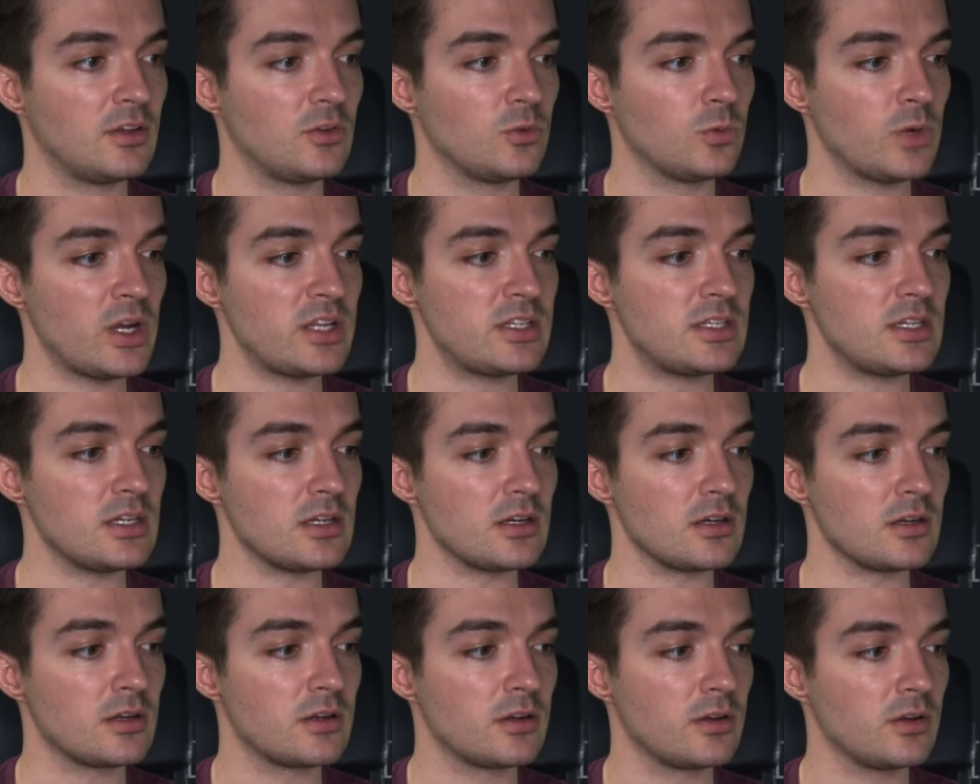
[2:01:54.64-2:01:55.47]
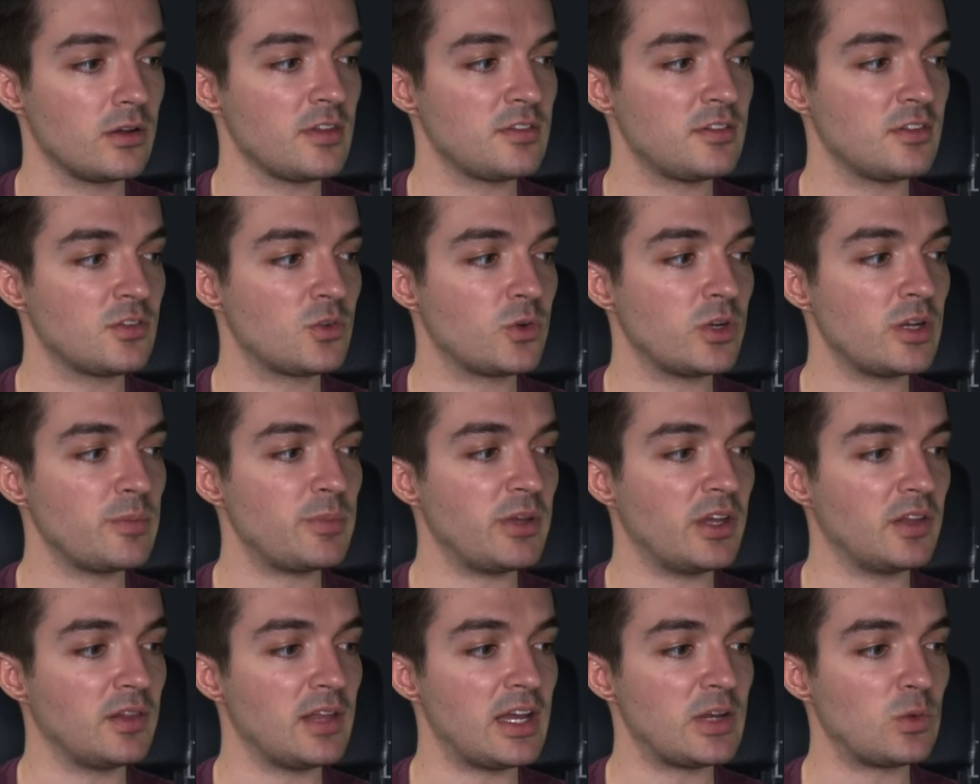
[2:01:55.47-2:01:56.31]
Right here, this is going to
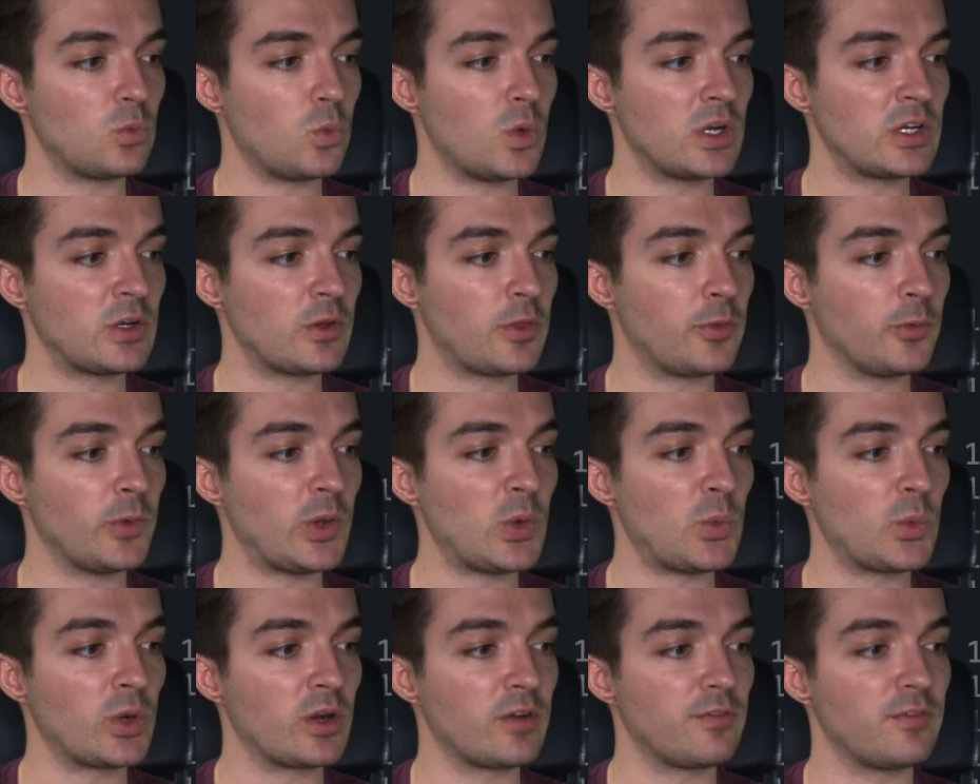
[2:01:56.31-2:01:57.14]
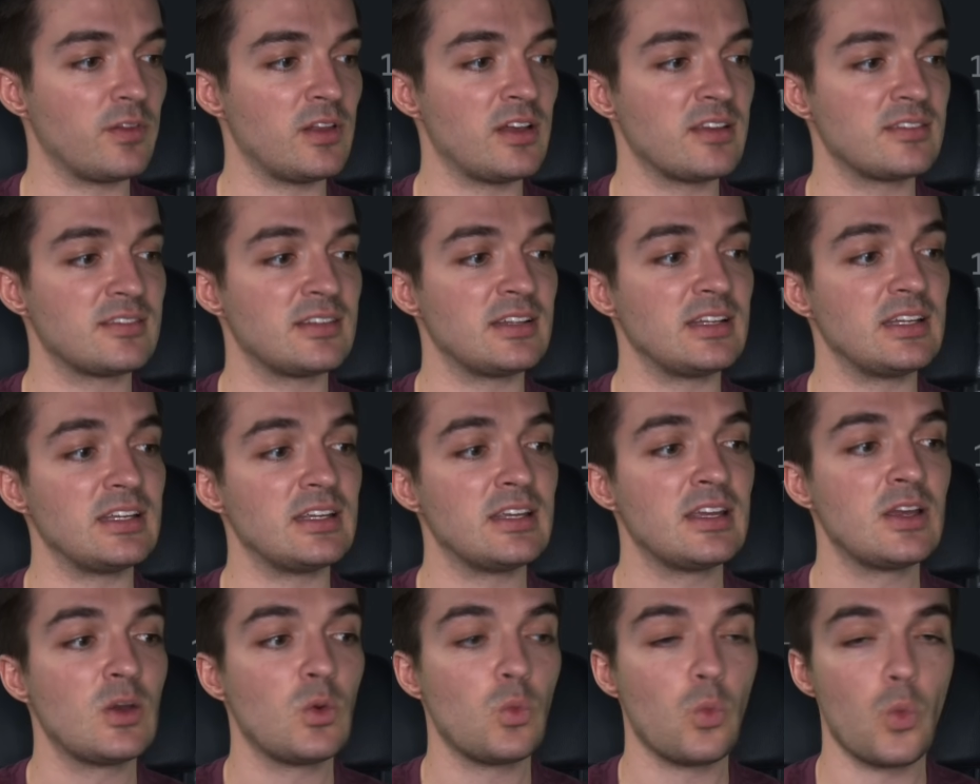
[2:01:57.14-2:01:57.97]
be on line 103 when our
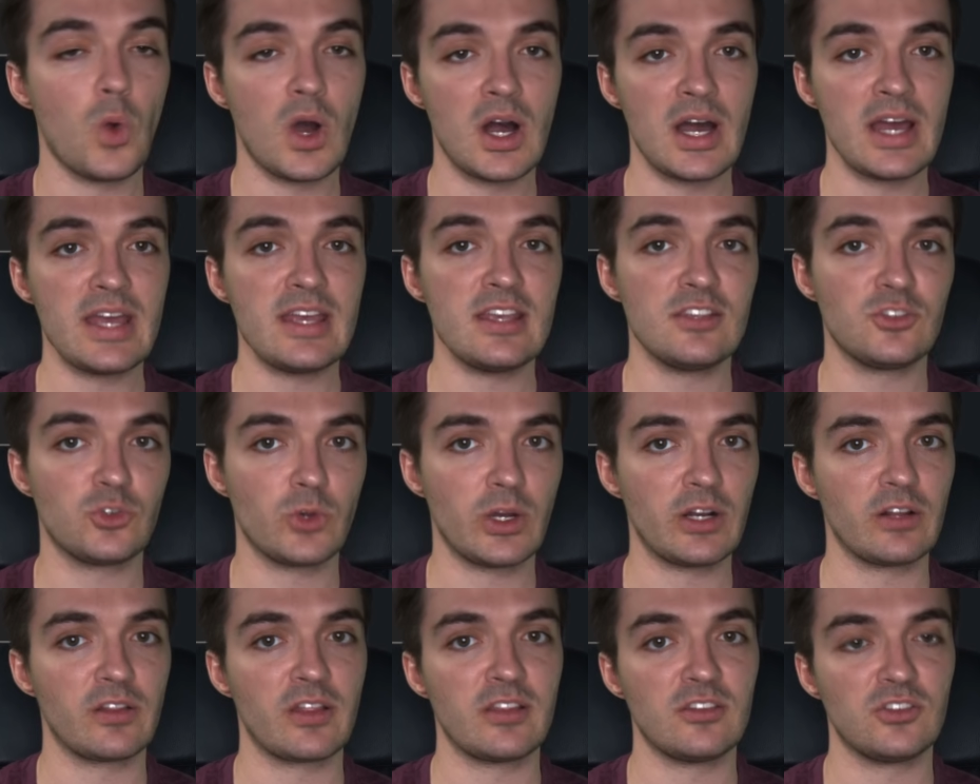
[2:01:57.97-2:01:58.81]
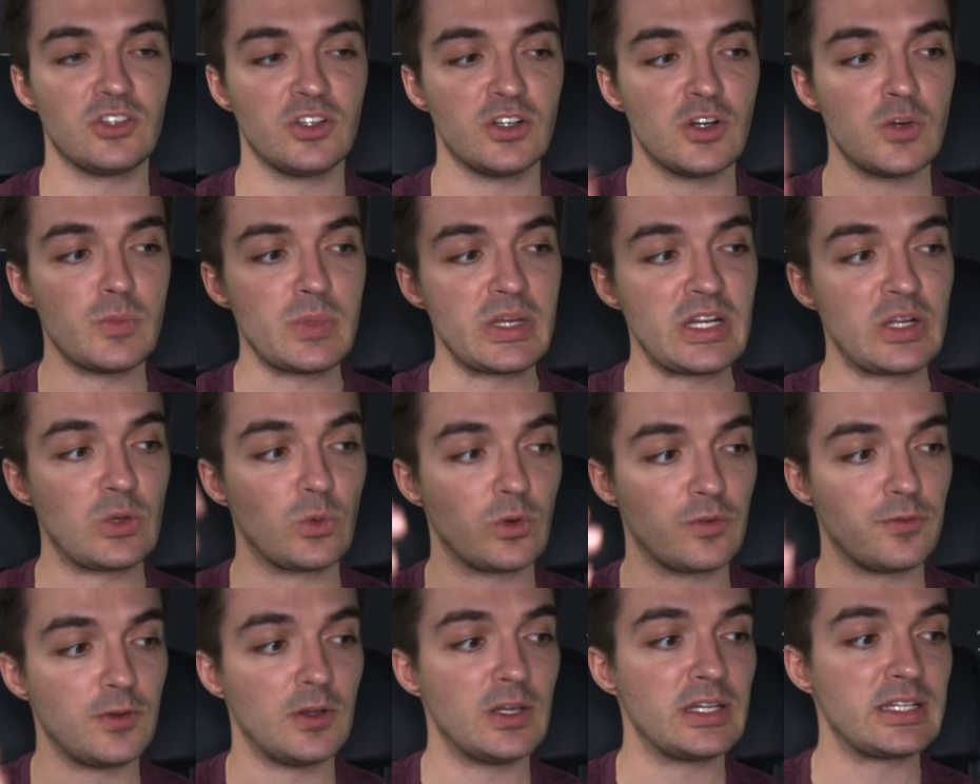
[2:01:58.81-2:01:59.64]
velocity Y is greater than 0, meaning
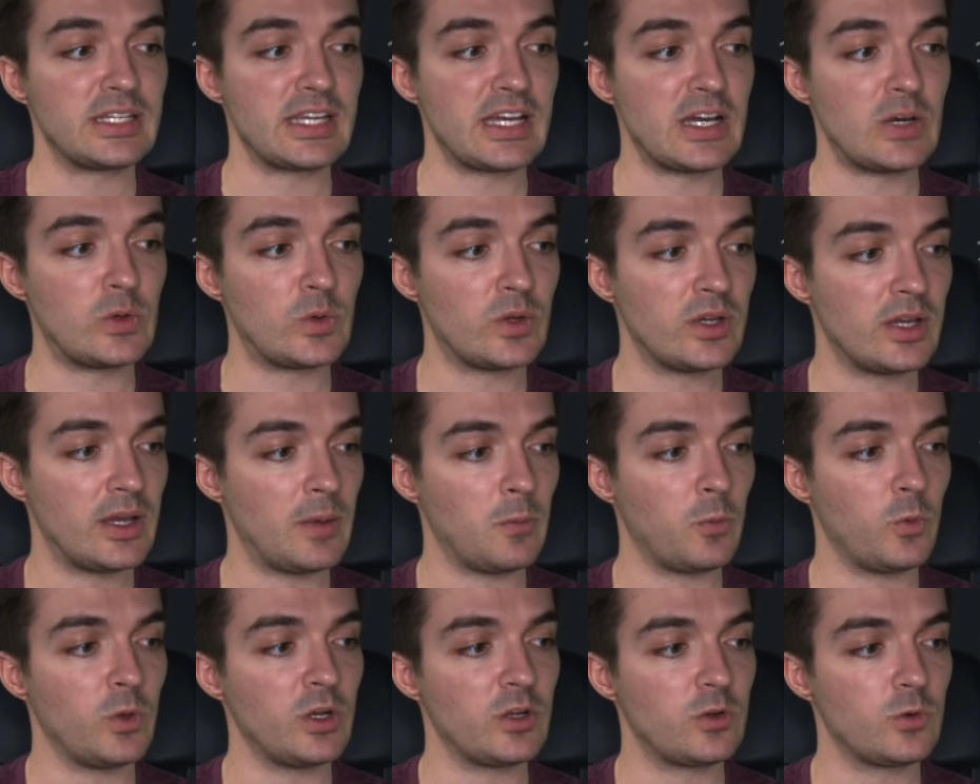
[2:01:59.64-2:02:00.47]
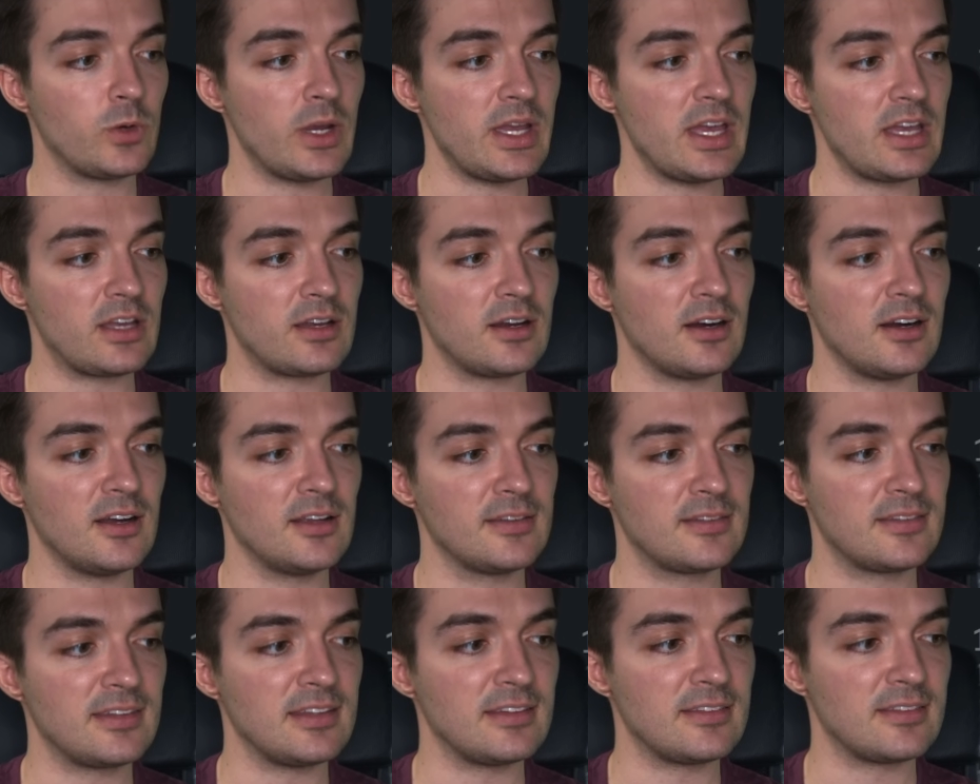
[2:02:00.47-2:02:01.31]
we're falling down. I'm going to create a
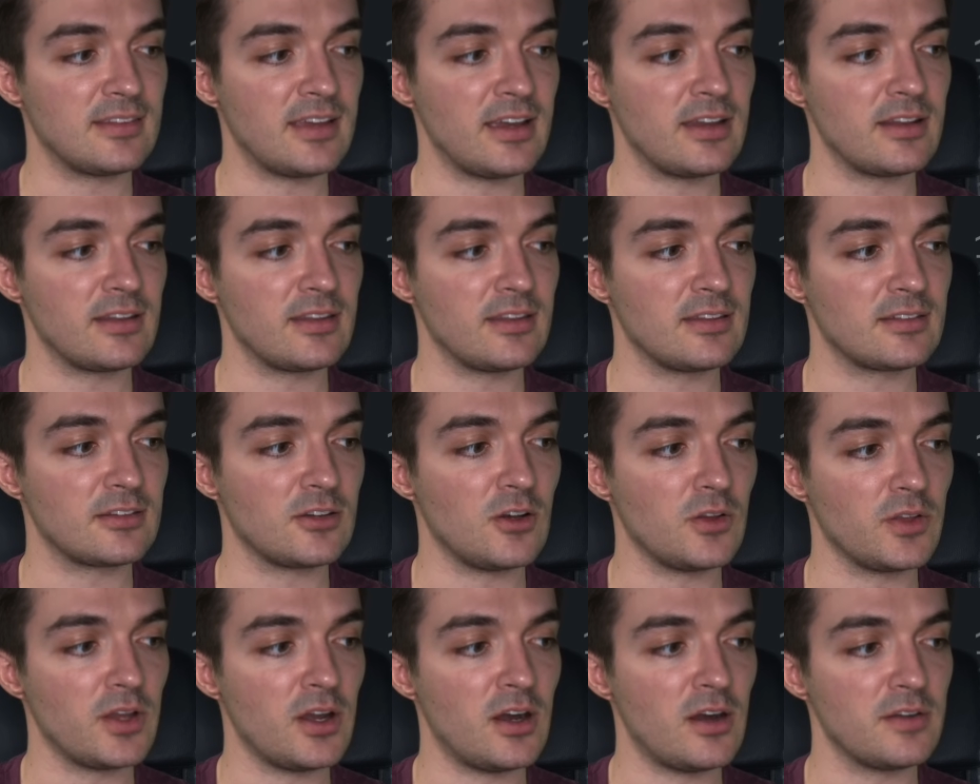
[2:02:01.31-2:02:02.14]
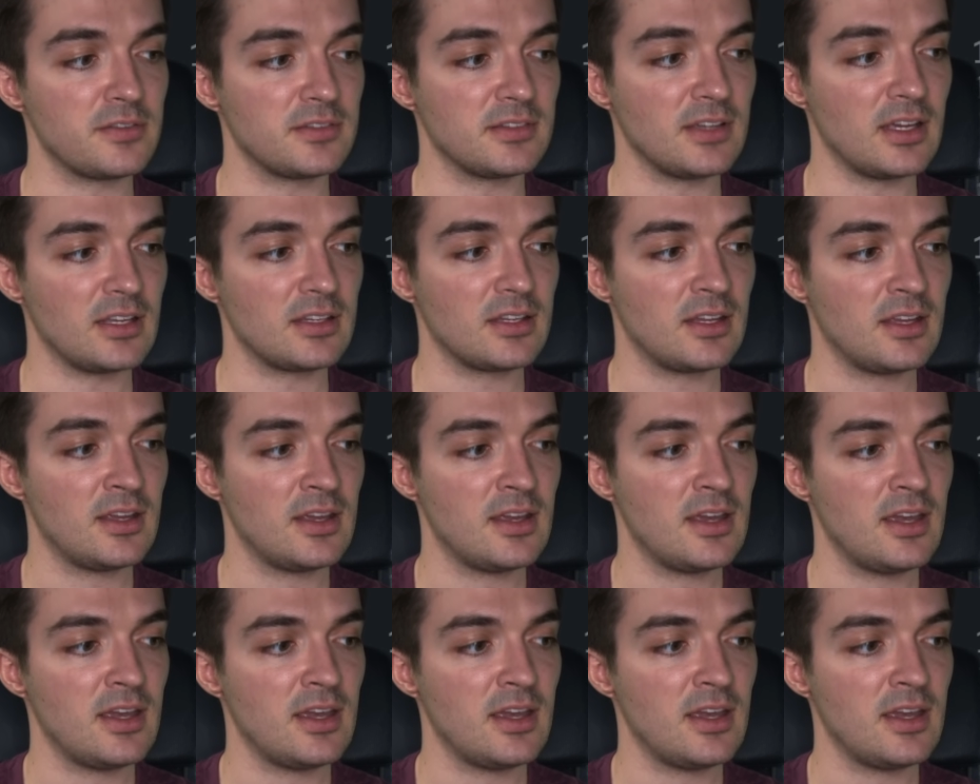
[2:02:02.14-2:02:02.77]
constant side of this called offset.